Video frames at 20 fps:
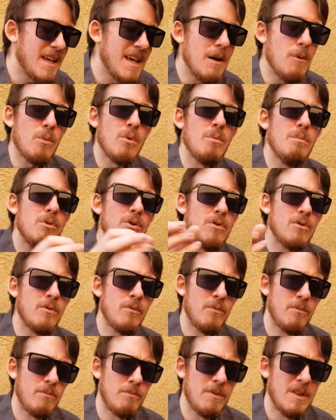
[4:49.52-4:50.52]

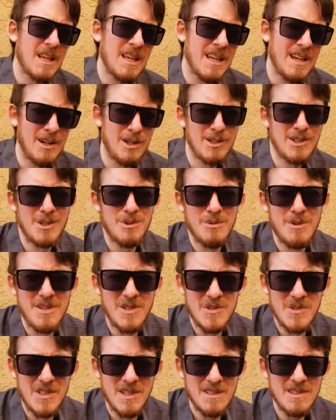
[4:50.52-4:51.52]
remove the
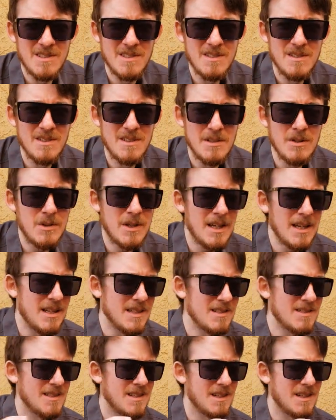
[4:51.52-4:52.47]
characteristics. You can't